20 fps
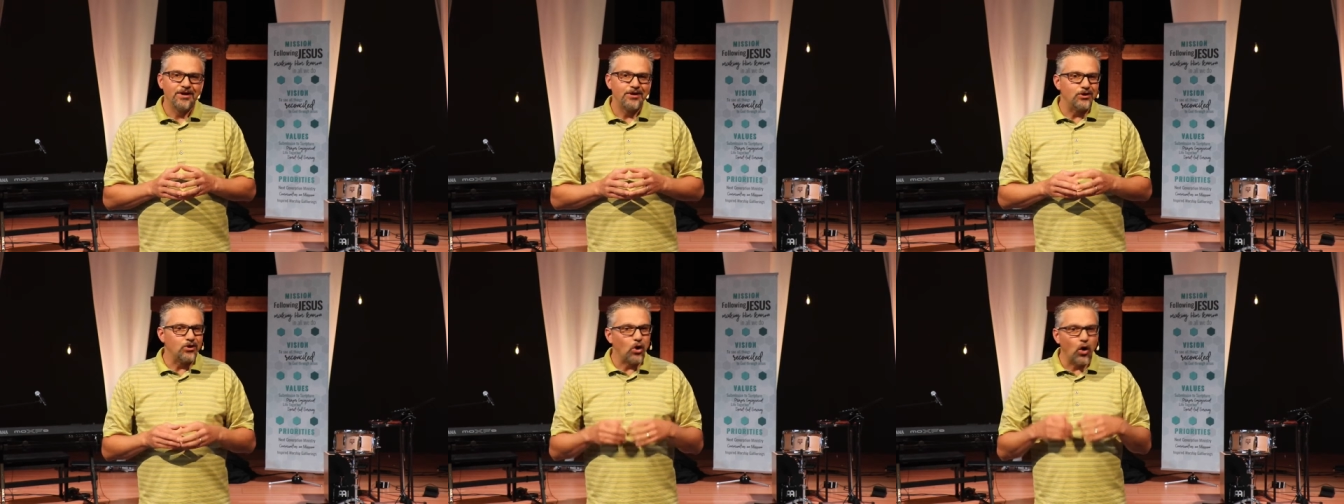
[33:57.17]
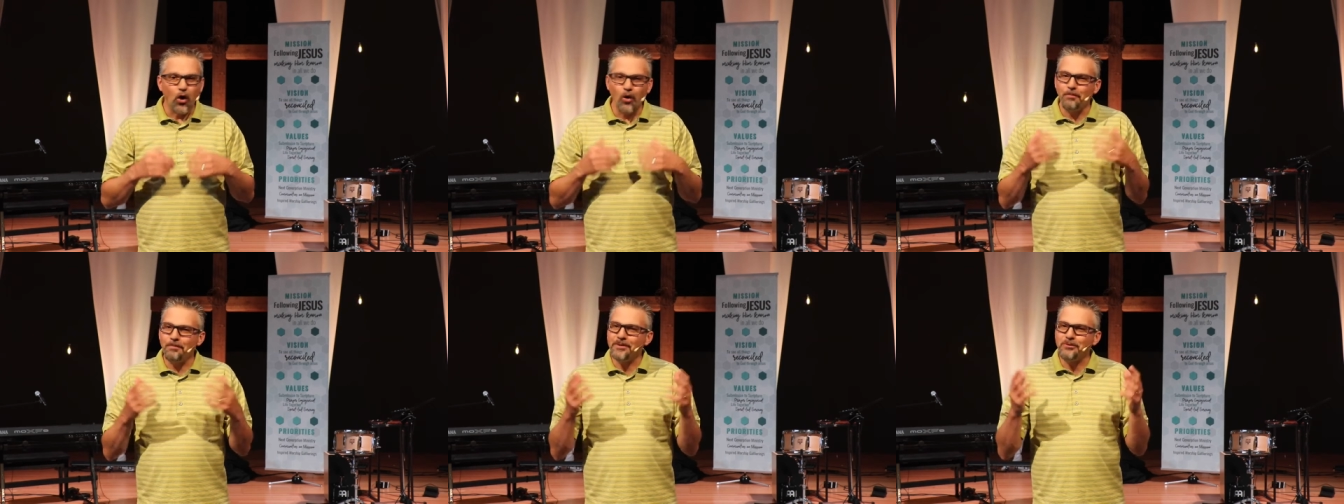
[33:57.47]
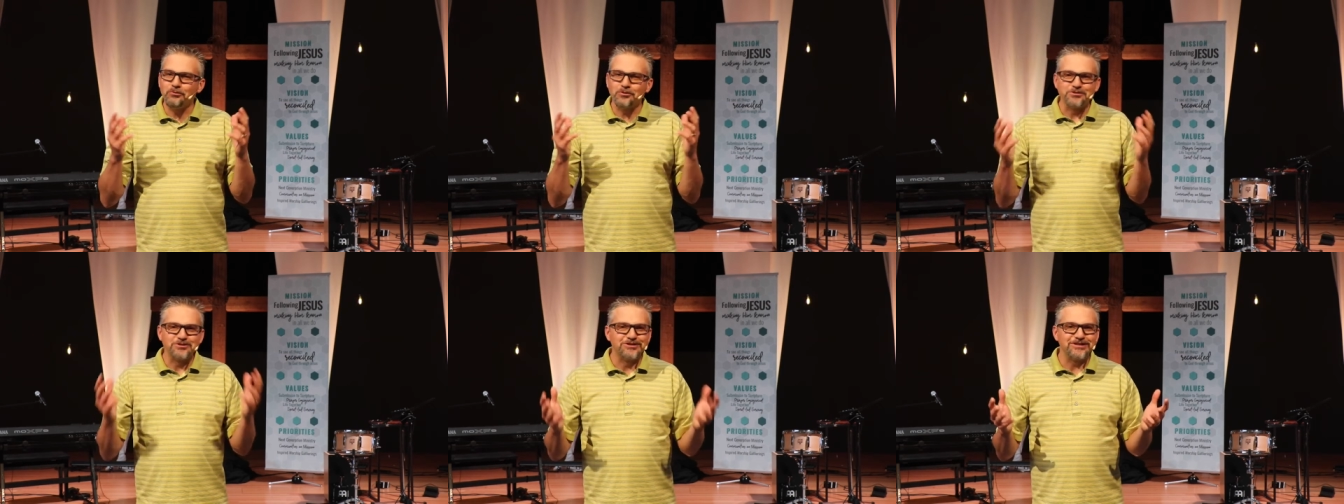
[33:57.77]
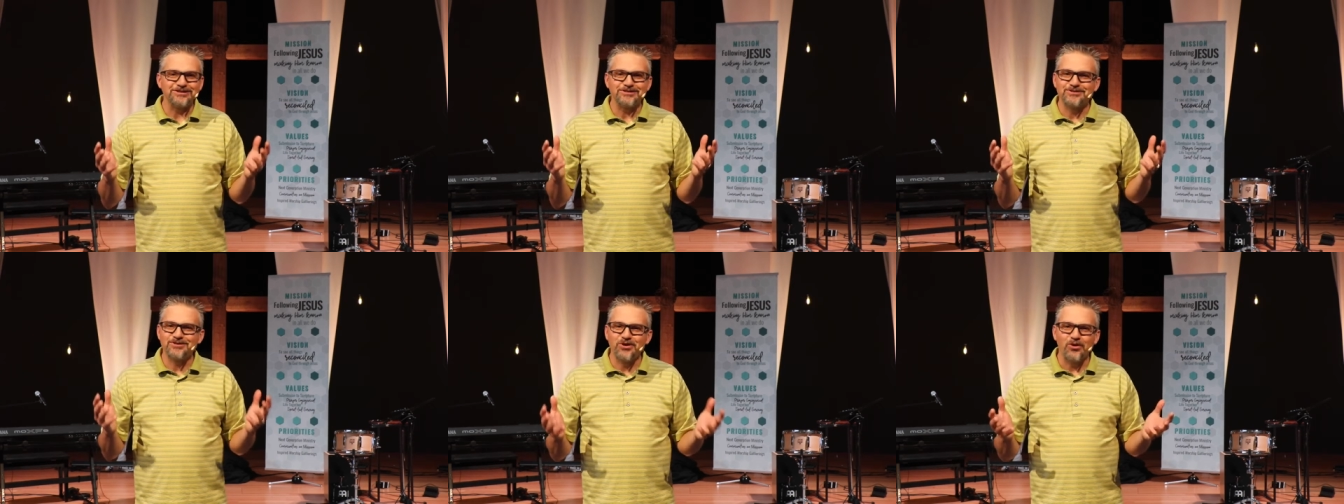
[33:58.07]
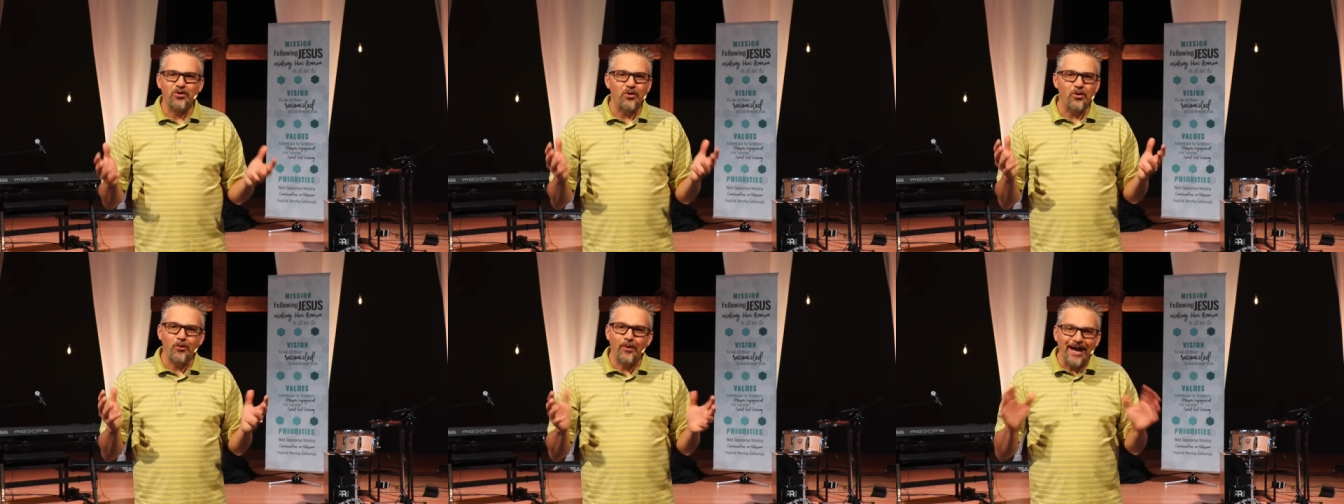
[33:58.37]
you're hoping will just
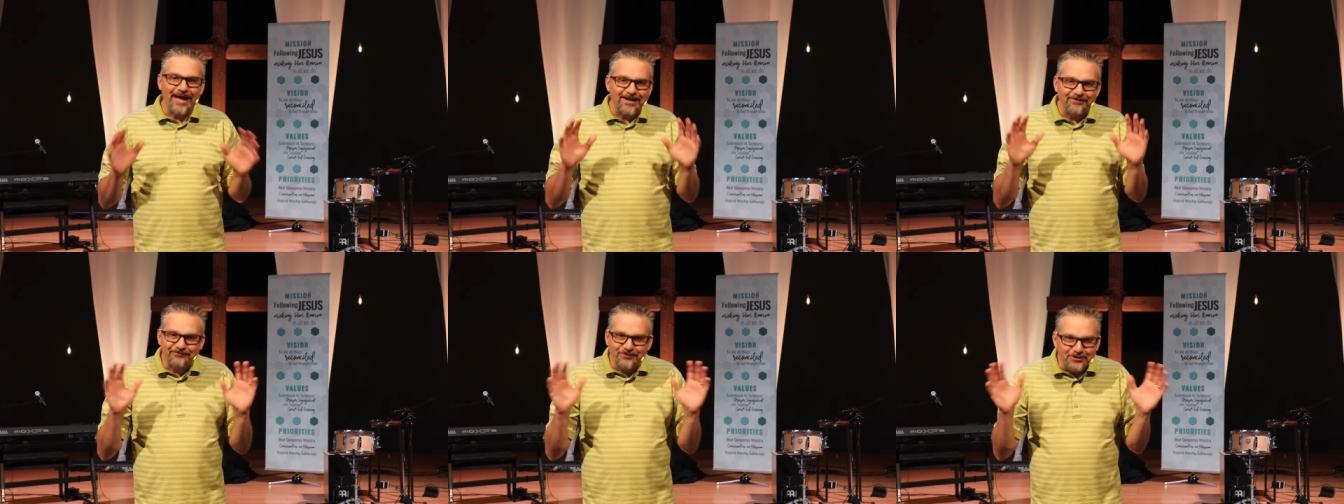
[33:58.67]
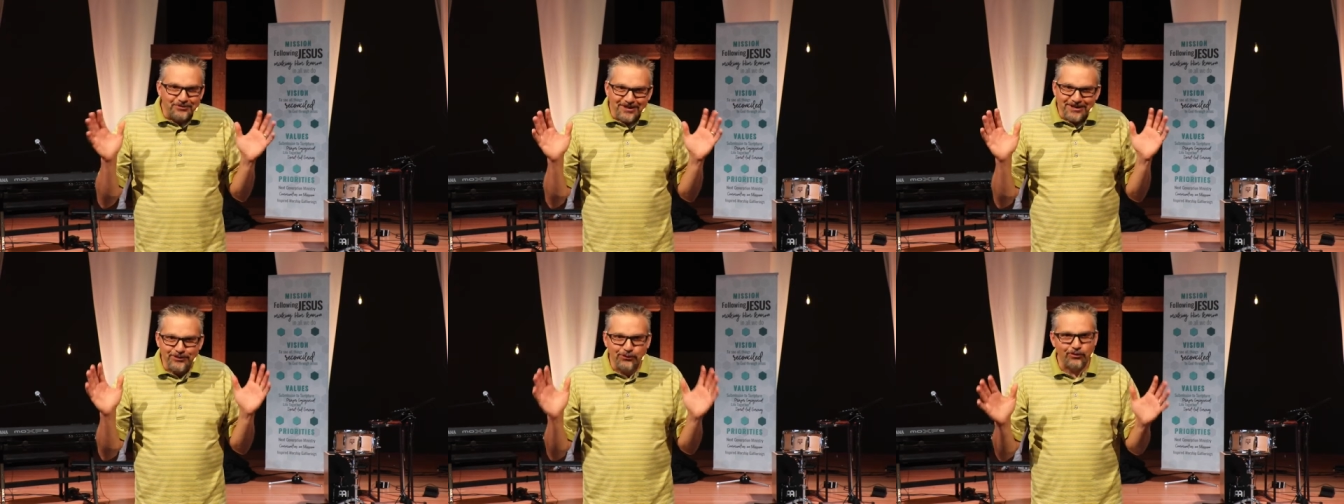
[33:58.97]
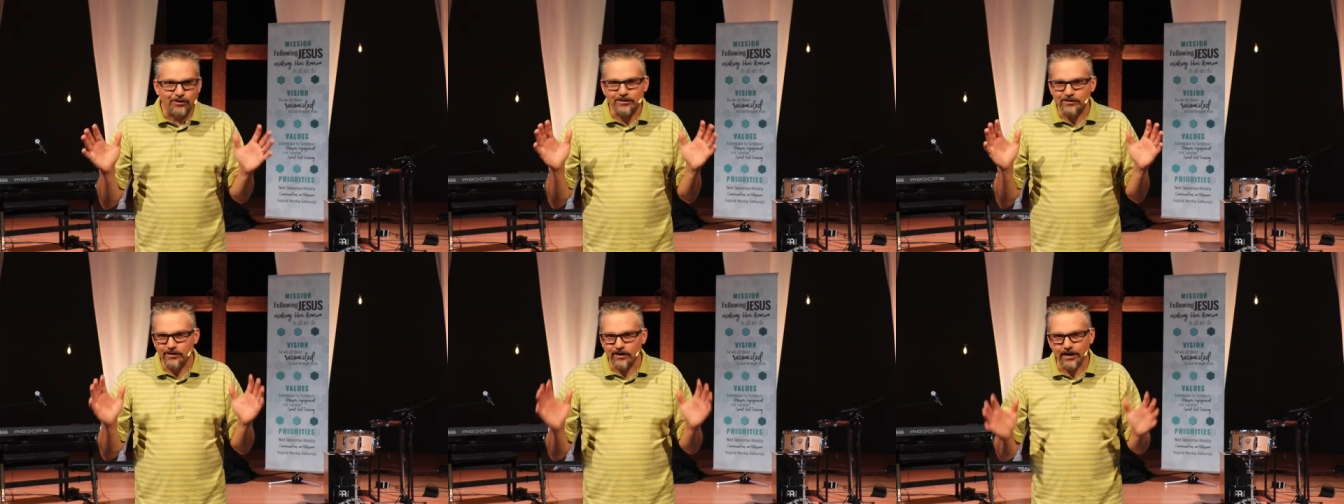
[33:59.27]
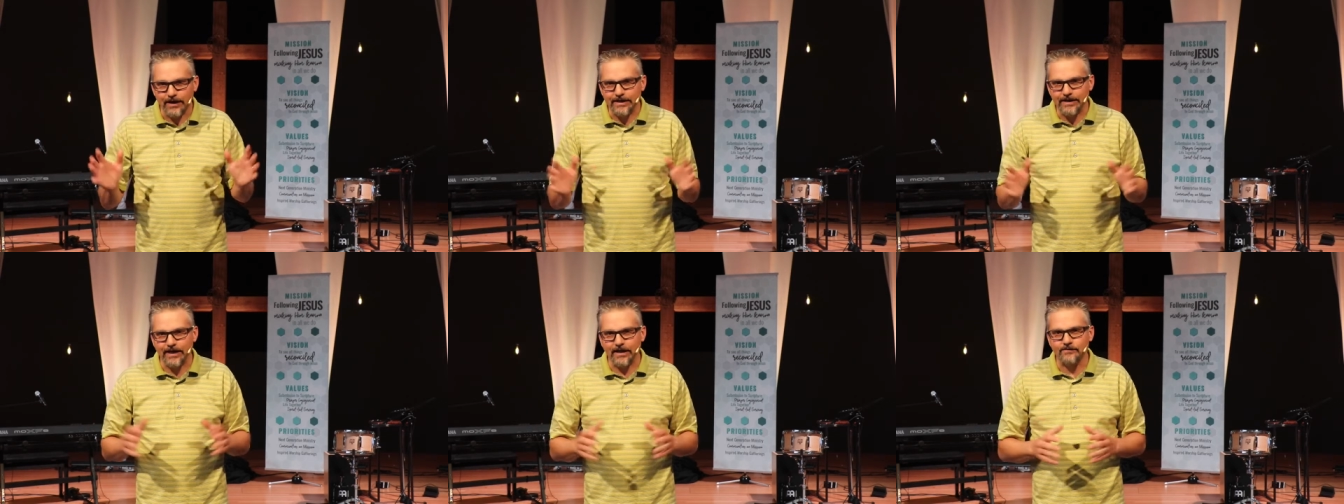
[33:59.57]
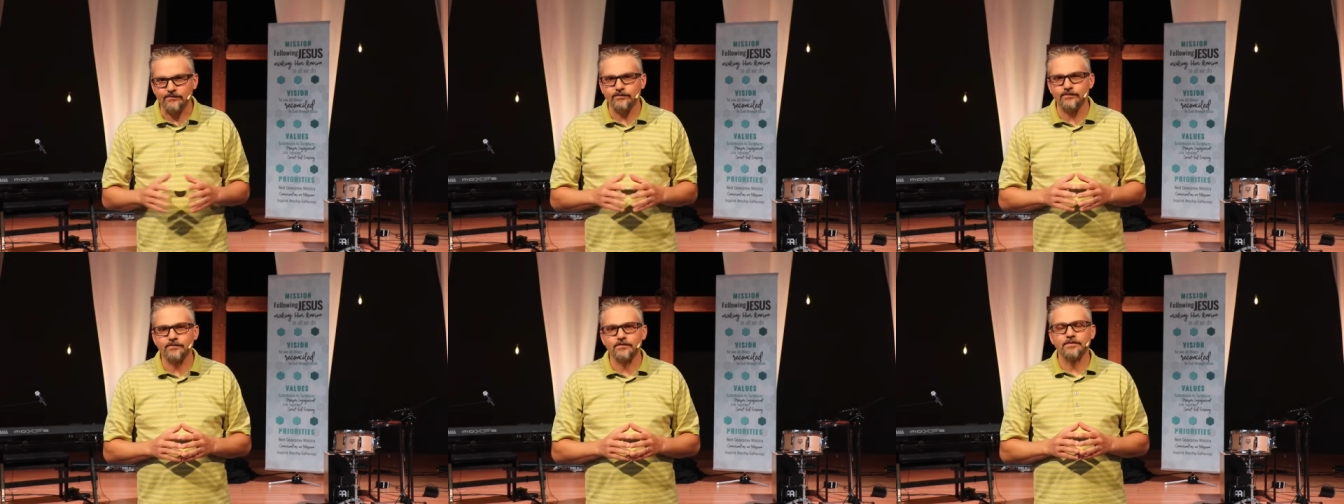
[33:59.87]
go away if you ignore it long
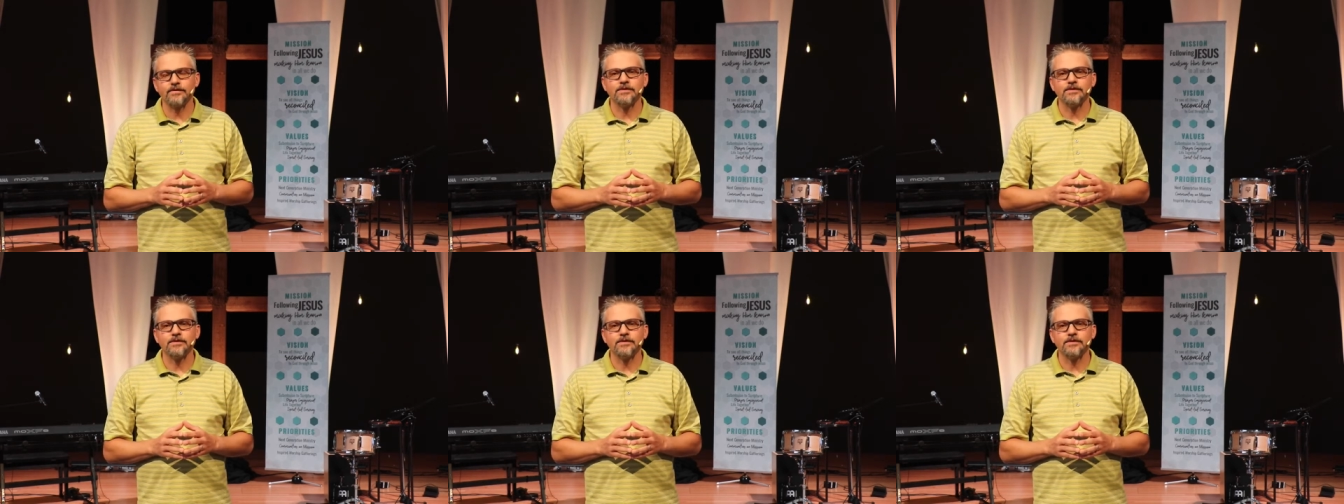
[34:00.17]
enough?